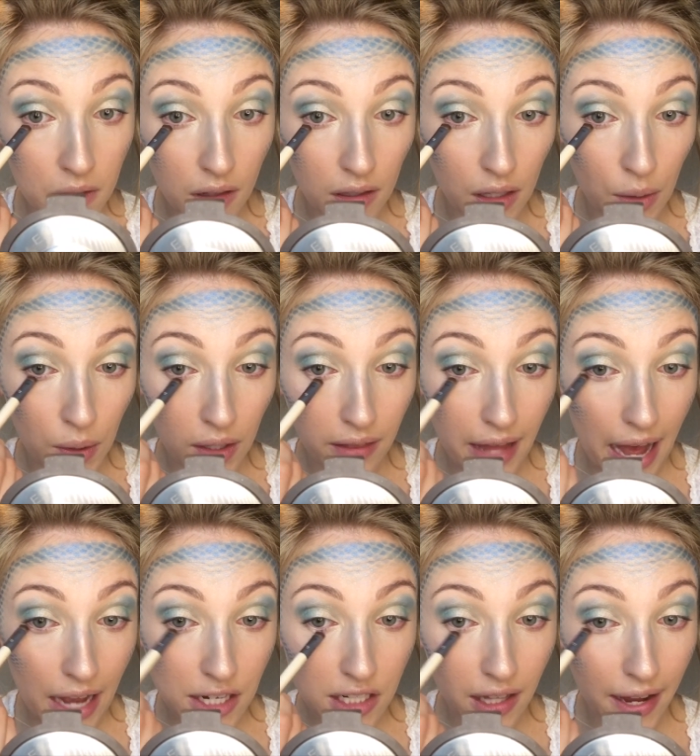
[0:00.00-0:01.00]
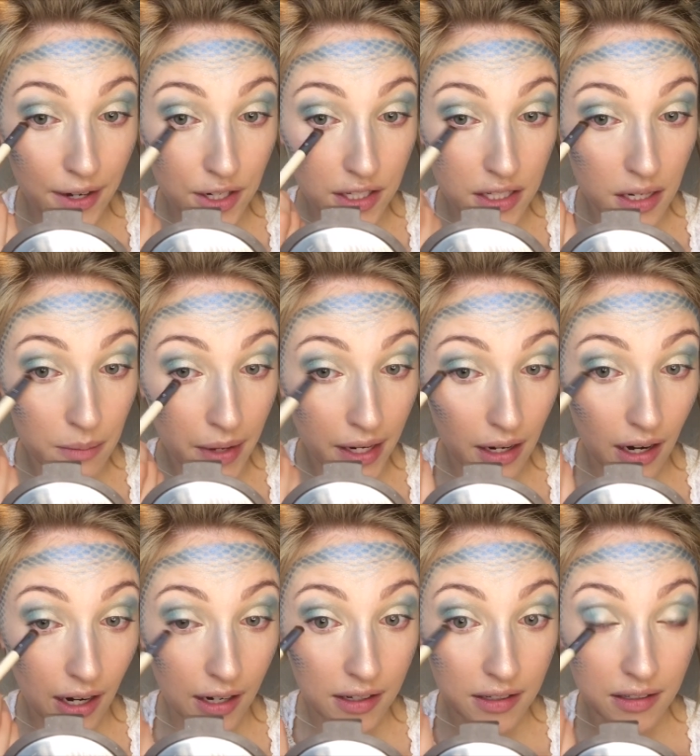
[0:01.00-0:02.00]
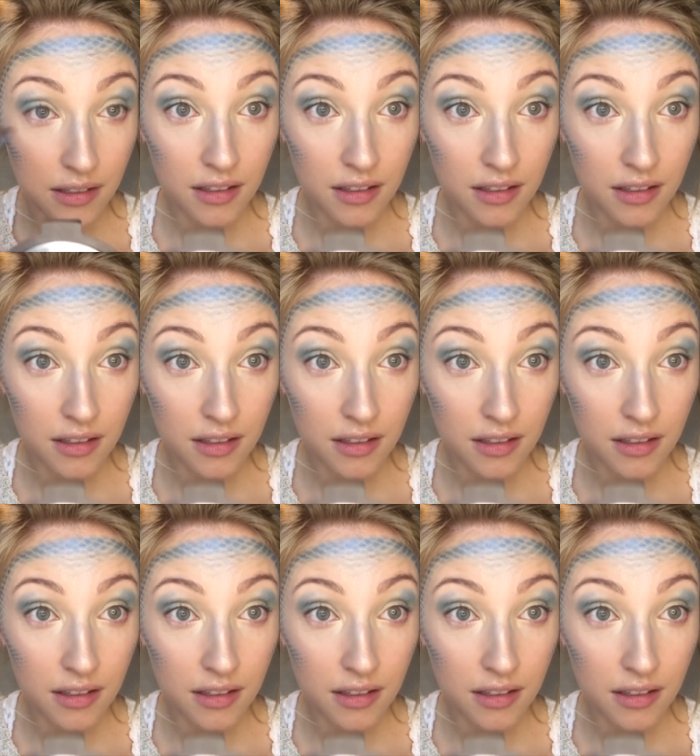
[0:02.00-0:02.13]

the lower lash line just to make our